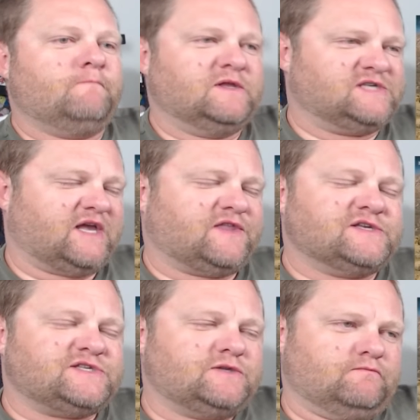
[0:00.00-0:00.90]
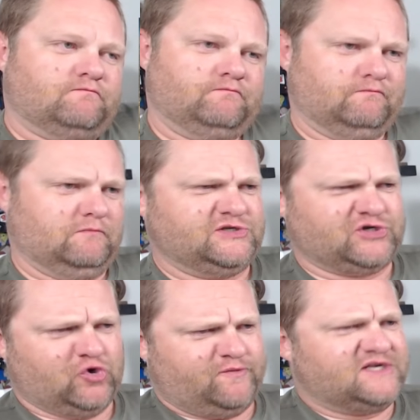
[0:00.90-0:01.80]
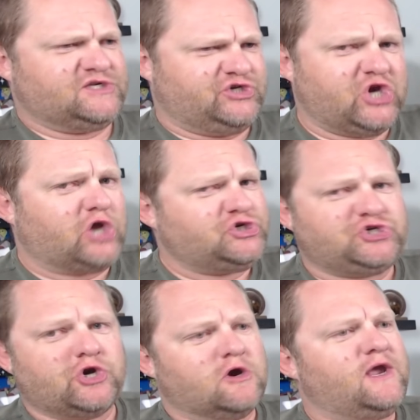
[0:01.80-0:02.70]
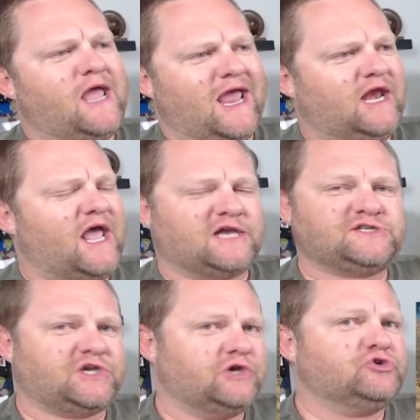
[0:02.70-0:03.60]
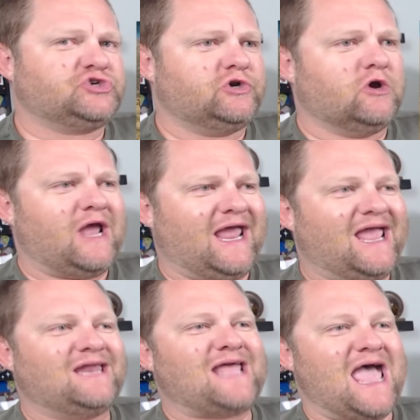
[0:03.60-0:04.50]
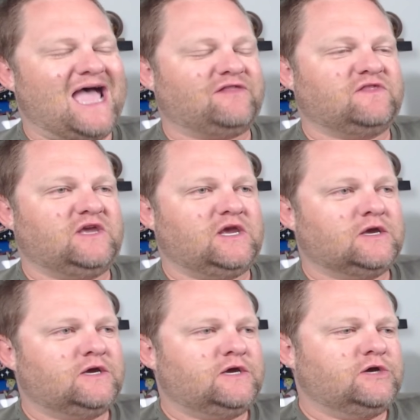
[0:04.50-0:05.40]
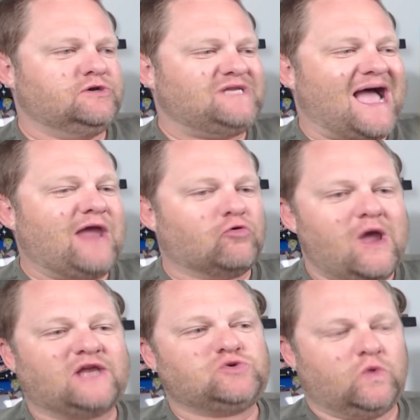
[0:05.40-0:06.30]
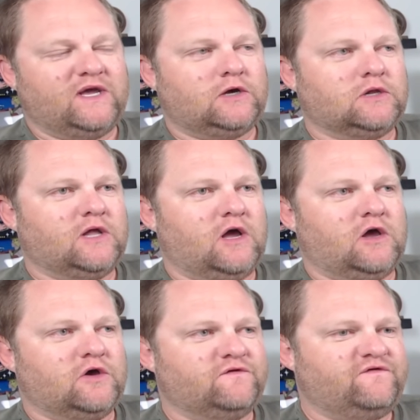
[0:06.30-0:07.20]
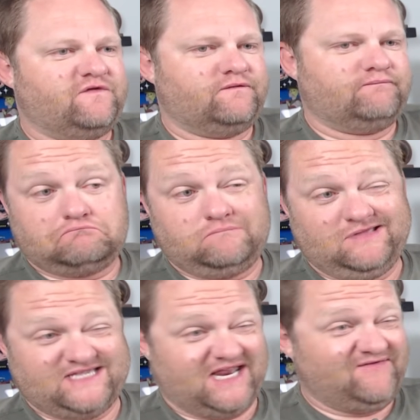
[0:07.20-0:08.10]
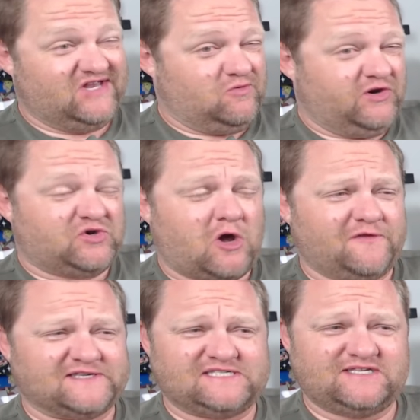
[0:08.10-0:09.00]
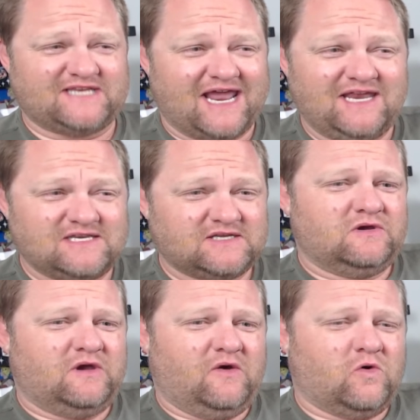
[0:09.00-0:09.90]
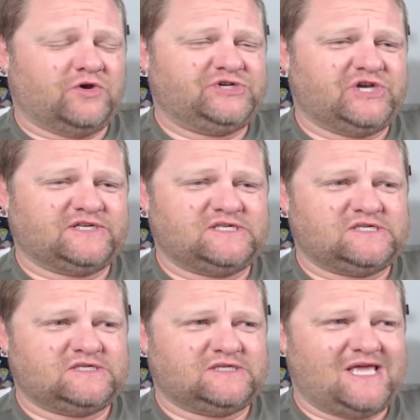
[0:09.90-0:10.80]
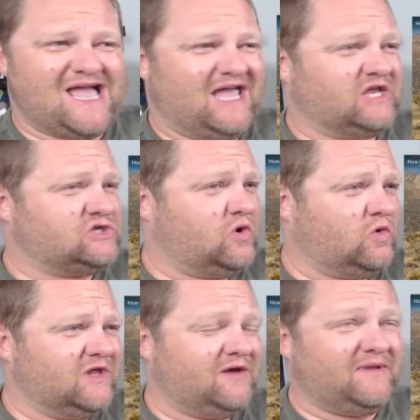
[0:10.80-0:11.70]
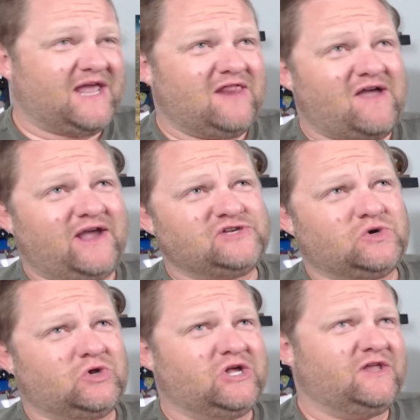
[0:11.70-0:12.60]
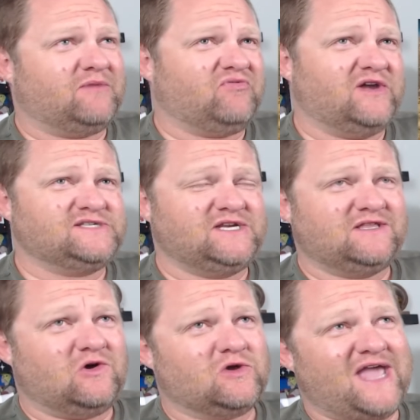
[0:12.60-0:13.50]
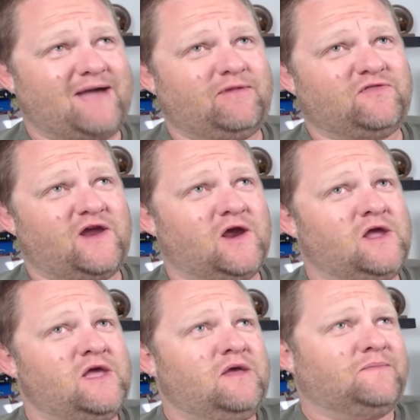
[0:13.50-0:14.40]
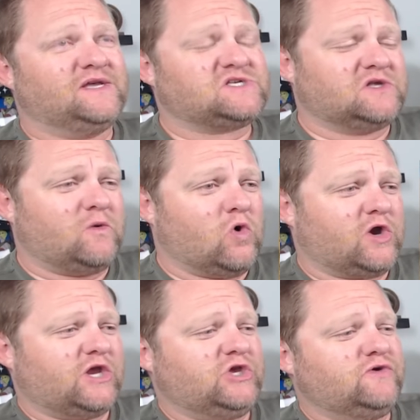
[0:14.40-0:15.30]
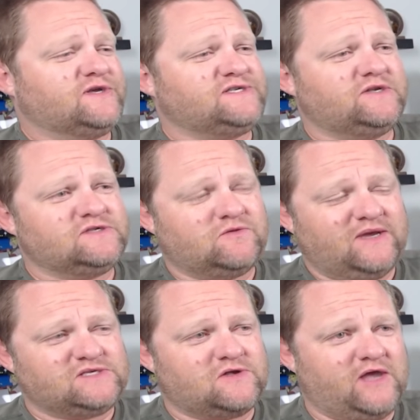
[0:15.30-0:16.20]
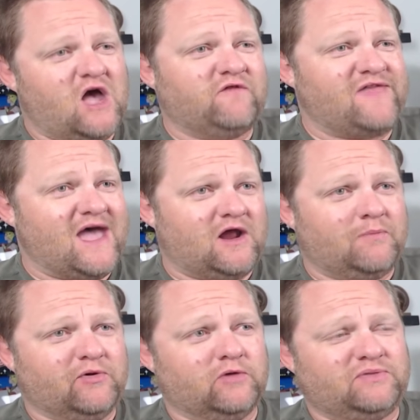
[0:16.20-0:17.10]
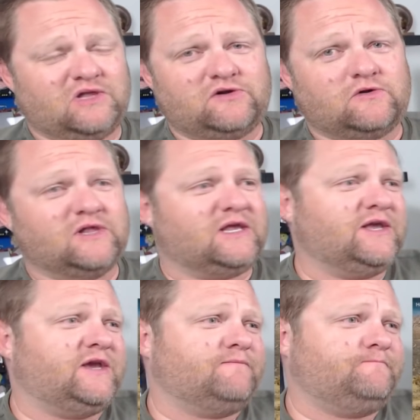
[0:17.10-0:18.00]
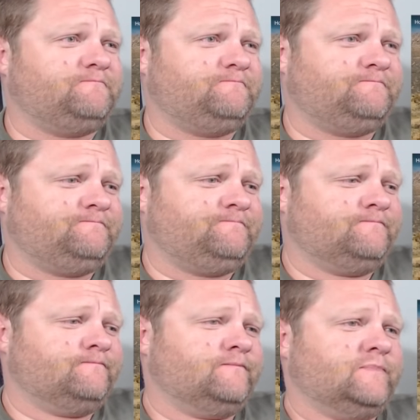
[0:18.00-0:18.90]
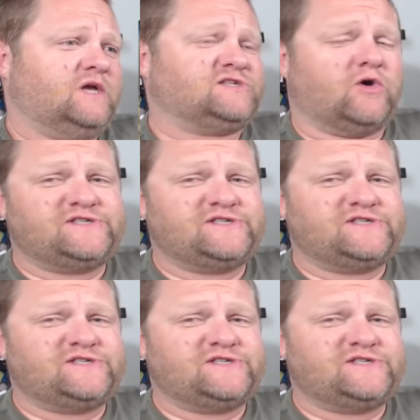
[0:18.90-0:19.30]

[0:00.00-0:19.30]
It's like this this group is judge, jury, and executioner, and at the direct will of is it even what you call the state or just the Ayatollah? But again, the Ayatollah and the president, the whole cabinet there, basically work in unison. So basically, of that upper political elite. So with it's always